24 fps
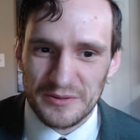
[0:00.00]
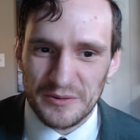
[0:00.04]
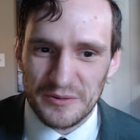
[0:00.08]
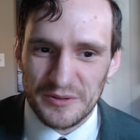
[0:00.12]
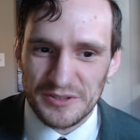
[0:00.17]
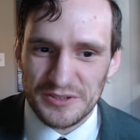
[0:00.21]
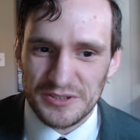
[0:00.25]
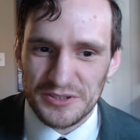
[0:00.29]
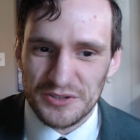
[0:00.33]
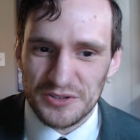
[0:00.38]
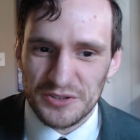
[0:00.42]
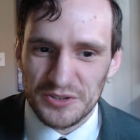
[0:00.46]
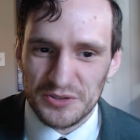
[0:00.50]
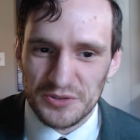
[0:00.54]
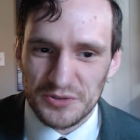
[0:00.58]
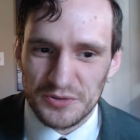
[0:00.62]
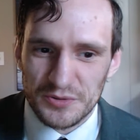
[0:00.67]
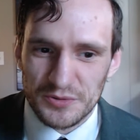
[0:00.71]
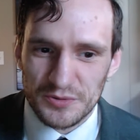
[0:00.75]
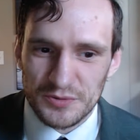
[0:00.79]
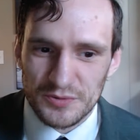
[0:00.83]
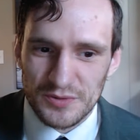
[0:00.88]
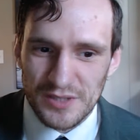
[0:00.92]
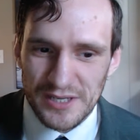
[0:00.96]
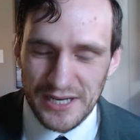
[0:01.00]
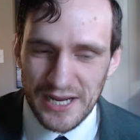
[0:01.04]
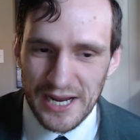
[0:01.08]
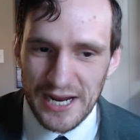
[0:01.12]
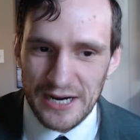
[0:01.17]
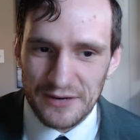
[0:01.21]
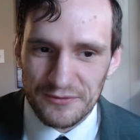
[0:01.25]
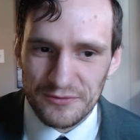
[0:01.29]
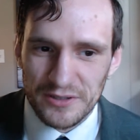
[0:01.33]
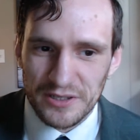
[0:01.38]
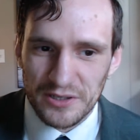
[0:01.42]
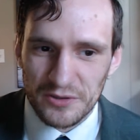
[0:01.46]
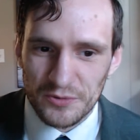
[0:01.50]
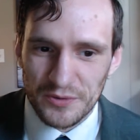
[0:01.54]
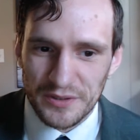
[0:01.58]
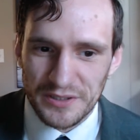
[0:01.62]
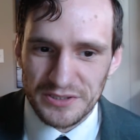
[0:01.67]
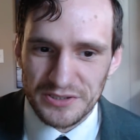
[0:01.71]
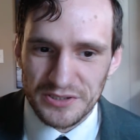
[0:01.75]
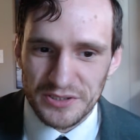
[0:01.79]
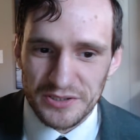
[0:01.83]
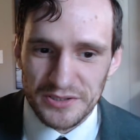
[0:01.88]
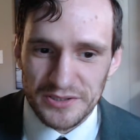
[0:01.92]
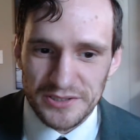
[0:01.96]
used to do like Africa
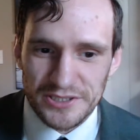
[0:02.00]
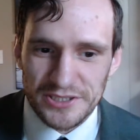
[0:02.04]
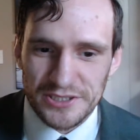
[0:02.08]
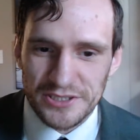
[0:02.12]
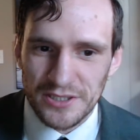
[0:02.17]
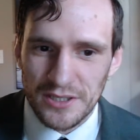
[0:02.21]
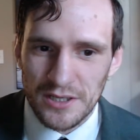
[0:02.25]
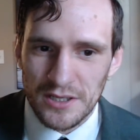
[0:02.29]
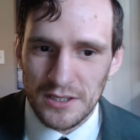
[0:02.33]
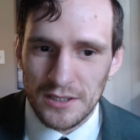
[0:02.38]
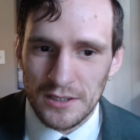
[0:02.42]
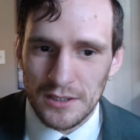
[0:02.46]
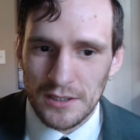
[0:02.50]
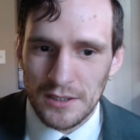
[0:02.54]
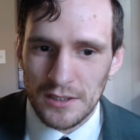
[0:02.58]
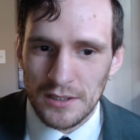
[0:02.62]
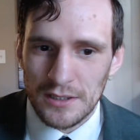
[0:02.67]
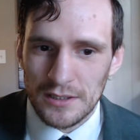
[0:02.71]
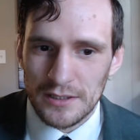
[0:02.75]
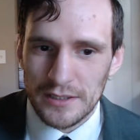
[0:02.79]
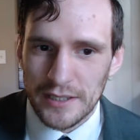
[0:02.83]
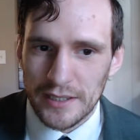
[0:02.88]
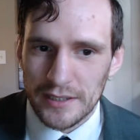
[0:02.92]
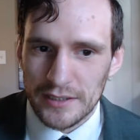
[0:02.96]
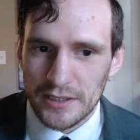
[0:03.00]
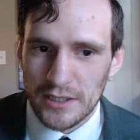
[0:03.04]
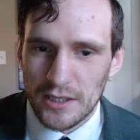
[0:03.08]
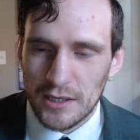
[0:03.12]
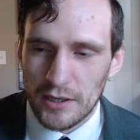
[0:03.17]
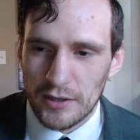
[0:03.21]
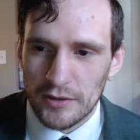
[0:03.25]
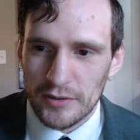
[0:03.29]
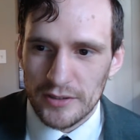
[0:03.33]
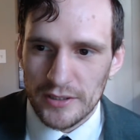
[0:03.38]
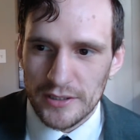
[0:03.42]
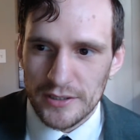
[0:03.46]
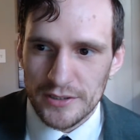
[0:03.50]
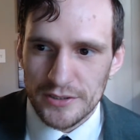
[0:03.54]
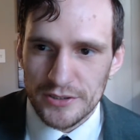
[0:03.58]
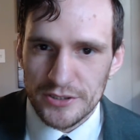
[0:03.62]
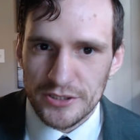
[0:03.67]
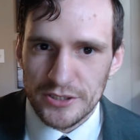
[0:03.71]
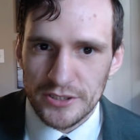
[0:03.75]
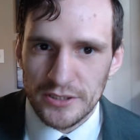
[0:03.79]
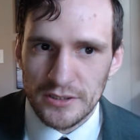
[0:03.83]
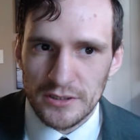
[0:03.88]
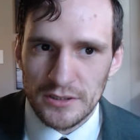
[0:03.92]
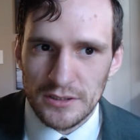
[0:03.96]
research in
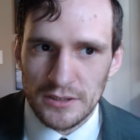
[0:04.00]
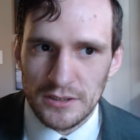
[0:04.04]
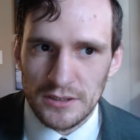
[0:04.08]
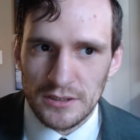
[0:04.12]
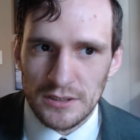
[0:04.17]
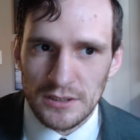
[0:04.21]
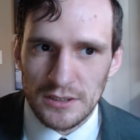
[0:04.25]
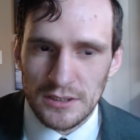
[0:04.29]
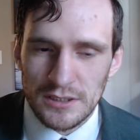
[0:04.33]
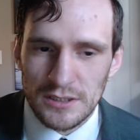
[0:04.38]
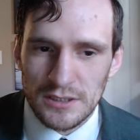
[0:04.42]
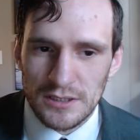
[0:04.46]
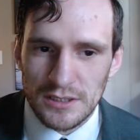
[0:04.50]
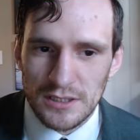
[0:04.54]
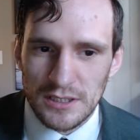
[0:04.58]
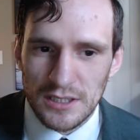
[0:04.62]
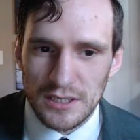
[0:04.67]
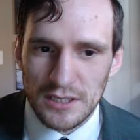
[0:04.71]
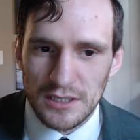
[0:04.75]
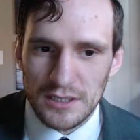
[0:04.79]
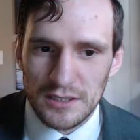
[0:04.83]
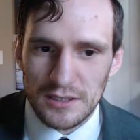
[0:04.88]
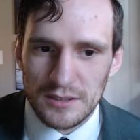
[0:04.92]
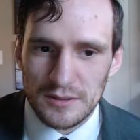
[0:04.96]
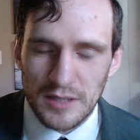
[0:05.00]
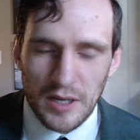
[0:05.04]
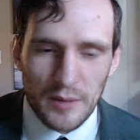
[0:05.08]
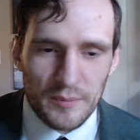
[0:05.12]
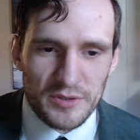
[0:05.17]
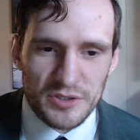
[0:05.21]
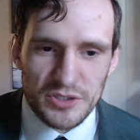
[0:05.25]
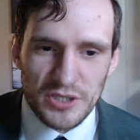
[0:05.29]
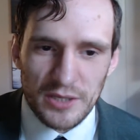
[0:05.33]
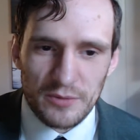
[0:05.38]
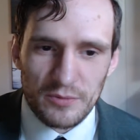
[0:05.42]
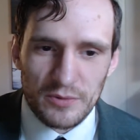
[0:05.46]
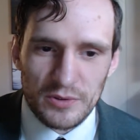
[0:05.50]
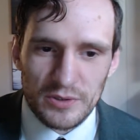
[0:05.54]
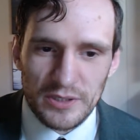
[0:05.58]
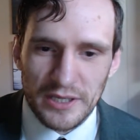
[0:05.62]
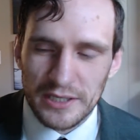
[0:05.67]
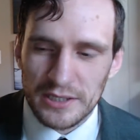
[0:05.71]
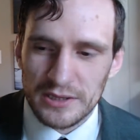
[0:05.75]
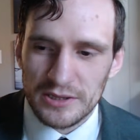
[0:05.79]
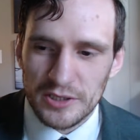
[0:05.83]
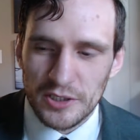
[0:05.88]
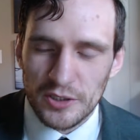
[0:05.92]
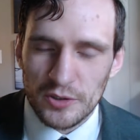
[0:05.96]
college. They
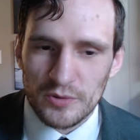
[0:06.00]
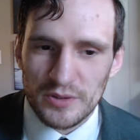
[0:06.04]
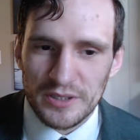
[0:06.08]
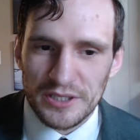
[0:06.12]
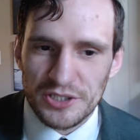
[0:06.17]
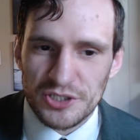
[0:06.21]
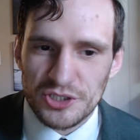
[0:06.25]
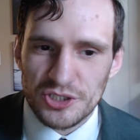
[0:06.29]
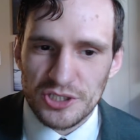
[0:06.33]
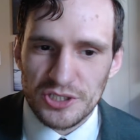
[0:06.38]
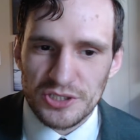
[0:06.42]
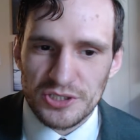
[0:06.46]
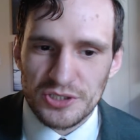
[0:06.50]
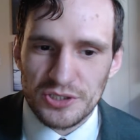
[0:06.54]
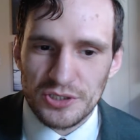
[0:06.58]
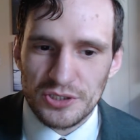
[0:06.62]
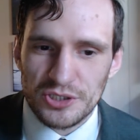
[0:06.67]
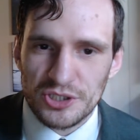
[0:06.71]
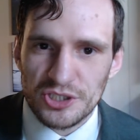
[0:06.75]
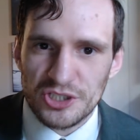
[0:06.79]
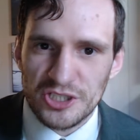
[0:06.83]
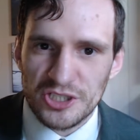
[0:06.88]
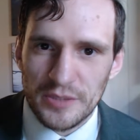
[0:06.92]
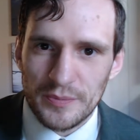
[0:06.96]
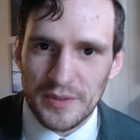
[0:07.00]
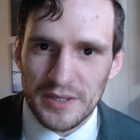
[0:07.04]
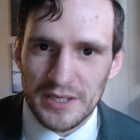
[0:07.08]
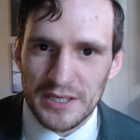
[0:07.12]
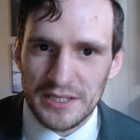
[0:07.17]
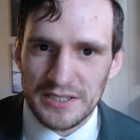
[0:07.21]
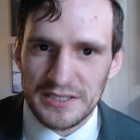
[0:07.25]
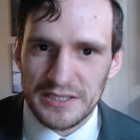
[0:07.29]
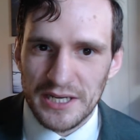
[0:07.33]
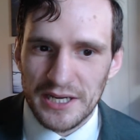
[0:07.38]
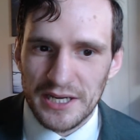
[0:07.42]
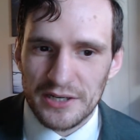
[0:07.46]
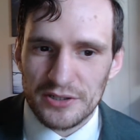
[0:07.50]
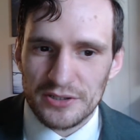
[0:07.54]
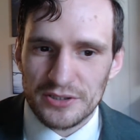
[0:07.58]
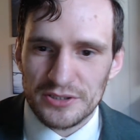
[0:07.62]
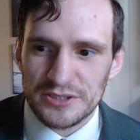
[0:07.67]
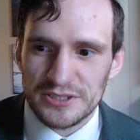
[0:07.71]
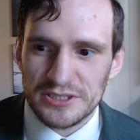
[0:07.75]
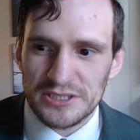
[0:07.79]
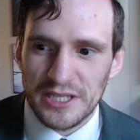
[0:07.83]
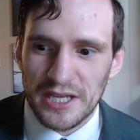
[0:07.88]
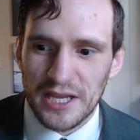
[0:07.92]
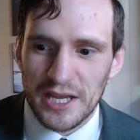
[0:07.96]
would literally just shipping
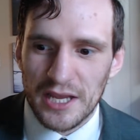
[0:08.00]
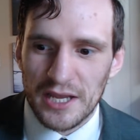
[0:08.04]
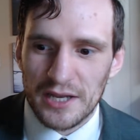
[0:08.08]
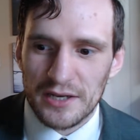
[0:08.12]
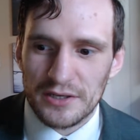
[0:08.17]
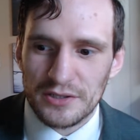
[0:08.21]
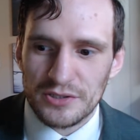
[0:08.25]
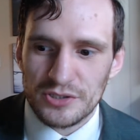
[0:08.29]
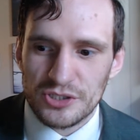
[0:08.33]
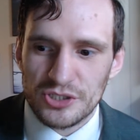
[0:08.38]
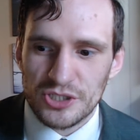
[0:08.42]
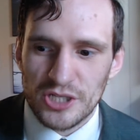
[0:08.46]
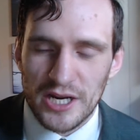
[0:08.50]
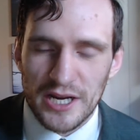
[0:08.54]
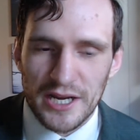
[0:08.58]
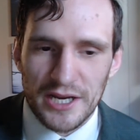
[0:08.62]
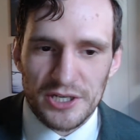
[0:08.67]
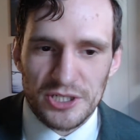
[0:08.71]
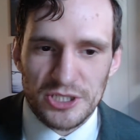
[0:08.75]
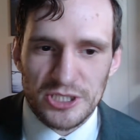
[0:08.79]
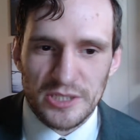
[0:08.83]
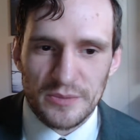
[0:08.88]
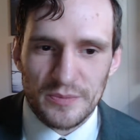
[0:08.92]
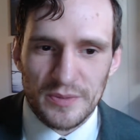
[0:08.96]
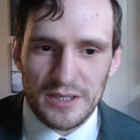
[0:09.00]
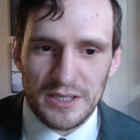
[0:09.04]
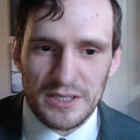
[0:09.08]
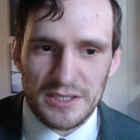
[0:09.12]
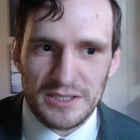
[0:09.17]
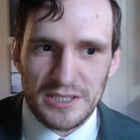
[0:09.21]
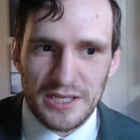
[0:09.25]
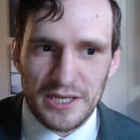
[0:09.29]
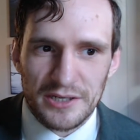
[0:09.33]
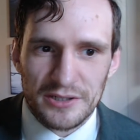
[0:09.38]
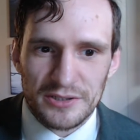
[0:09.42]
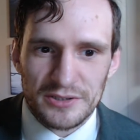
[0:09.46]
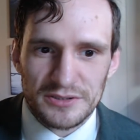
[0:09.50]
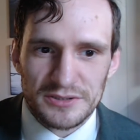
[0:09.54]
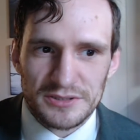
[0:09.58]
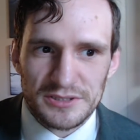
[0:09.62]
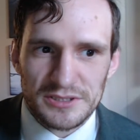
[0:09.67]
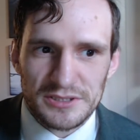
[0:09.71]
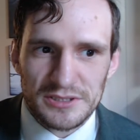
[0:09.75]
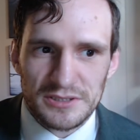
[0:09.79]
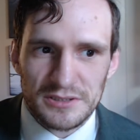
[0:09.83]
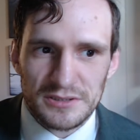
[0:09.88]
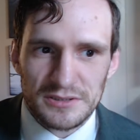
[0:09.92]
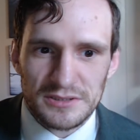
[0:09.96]
containers and giant shipping
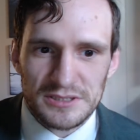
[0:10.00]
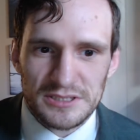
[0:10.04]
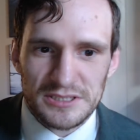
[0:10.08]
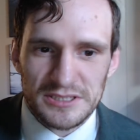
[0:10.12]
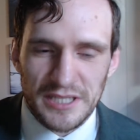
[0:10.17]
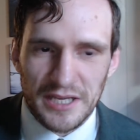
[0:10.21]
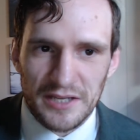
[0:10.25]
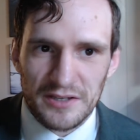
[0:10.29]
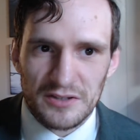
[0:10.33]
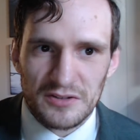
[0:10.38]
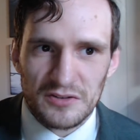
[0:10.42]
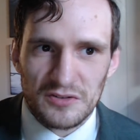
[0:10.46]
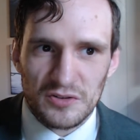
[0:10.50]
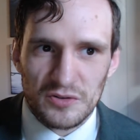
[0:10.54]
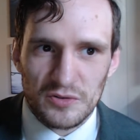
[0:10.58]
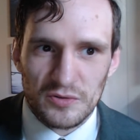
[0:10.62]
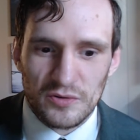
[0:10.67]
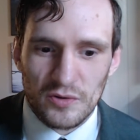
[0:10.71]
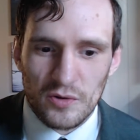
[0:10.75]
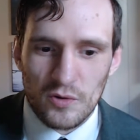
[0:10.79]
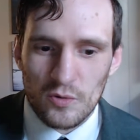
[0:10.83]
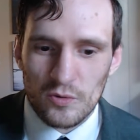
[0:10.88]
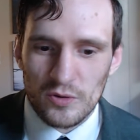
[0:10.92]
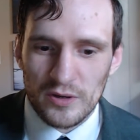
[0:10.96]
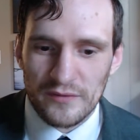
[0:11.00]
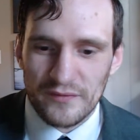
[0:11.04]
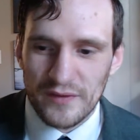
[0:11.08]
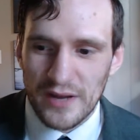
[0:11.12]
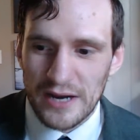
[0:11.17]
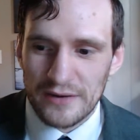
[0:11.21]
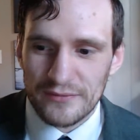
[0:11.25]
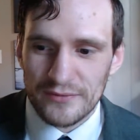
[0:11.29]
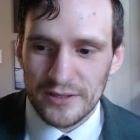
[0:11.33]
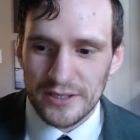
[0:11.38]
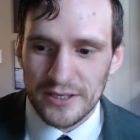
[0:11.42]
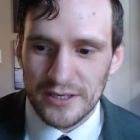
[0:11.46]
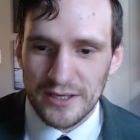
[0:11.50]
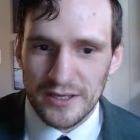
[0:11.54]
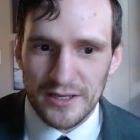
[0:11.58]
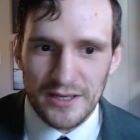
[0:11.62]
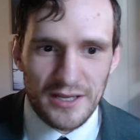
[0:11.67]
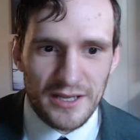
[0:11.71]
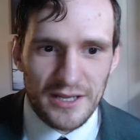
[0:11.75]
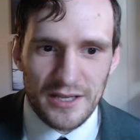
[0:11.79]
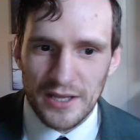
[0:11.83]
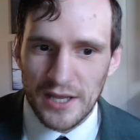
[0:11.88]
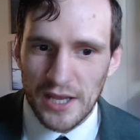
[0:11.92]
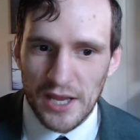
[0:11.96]
containers sent to the Horn of Africa,
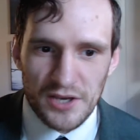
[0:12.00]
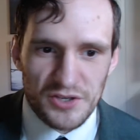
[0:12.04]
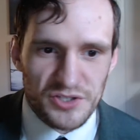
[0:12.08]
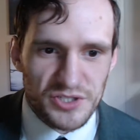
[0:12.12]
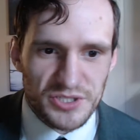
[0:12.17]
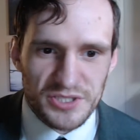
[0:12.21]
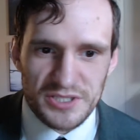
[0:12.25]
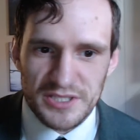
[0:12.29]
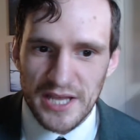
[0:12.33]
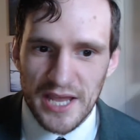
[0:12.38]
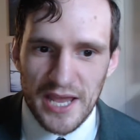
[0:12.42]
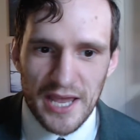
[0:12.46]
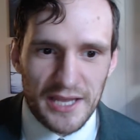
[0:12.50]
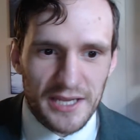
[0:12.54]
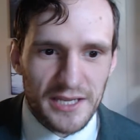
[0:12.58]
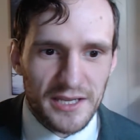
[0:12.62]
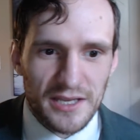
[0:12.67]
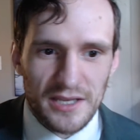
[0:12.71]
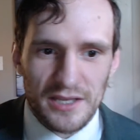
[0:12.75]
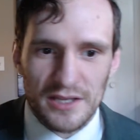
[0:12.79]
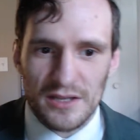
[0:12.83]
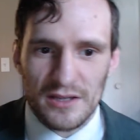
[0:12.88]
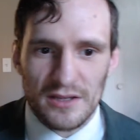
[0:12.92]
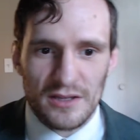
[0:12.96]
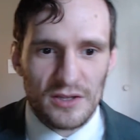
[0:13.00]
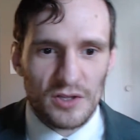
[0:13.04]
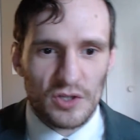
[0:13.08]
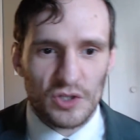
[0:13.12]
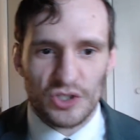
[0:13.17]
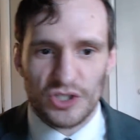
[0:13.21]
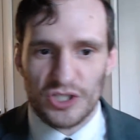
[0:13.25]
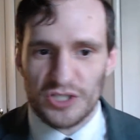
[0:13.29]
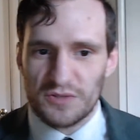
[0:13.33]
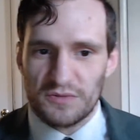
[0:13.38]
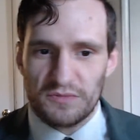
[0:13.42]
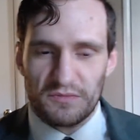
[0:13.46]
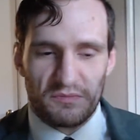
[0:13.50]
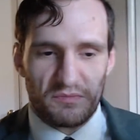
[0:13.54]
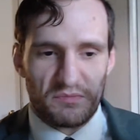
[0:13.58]
and just because